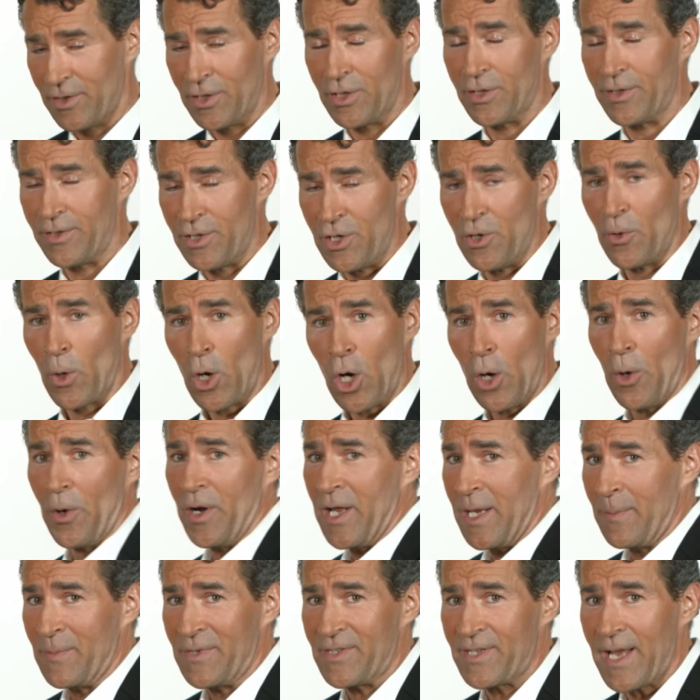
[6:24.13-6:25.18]
you heard
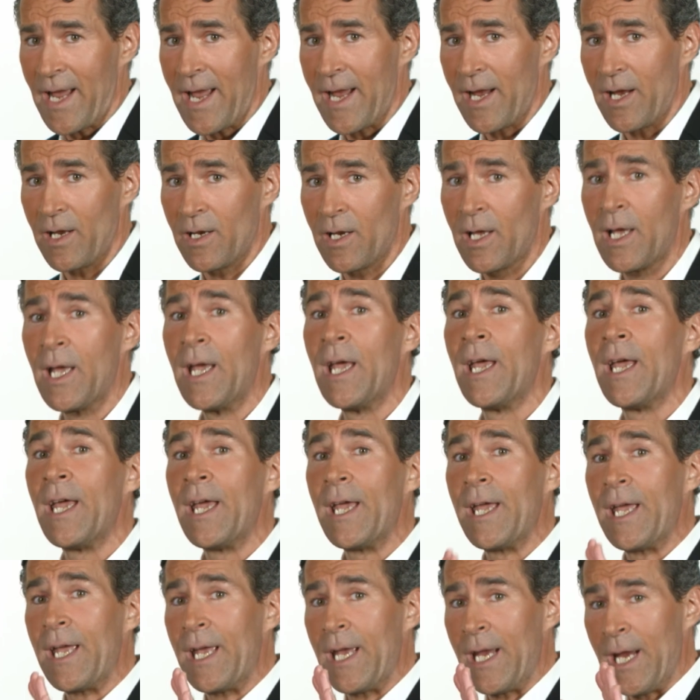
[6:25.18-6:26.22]
him say it.
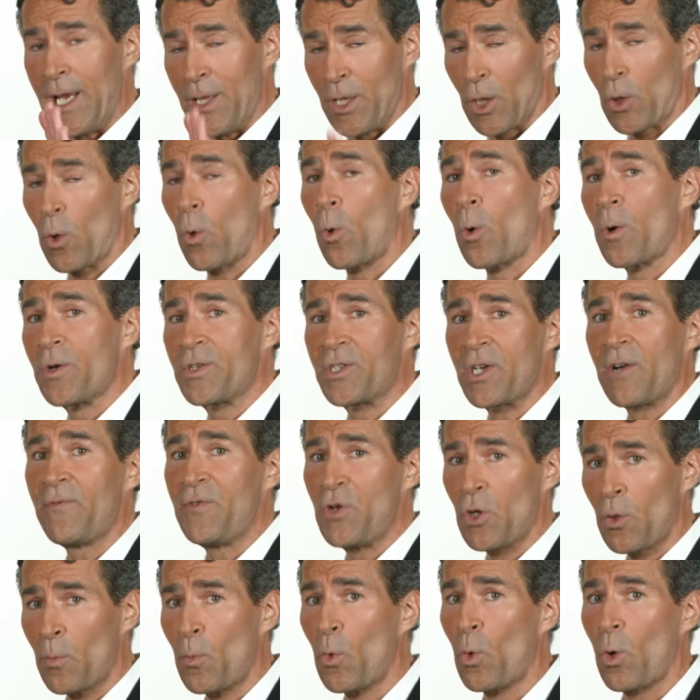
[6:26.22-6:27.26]
In the course of
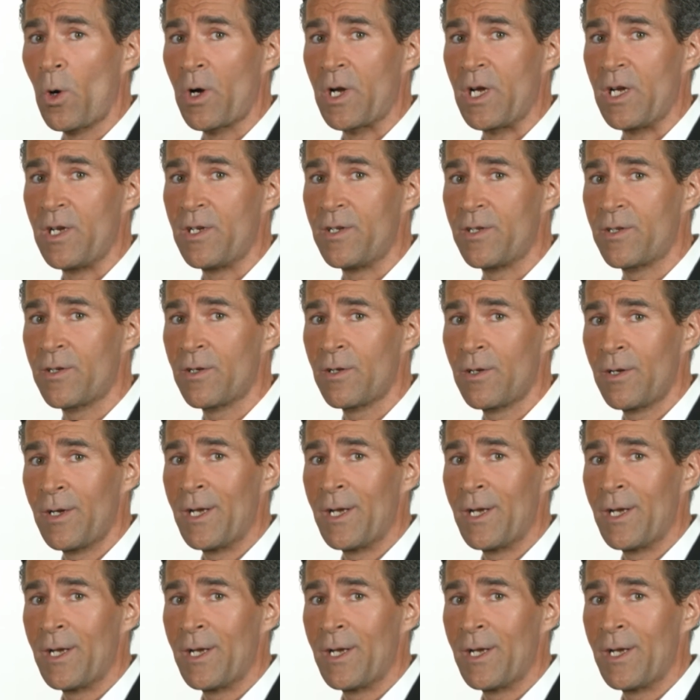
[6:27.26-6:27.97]
your mortgage,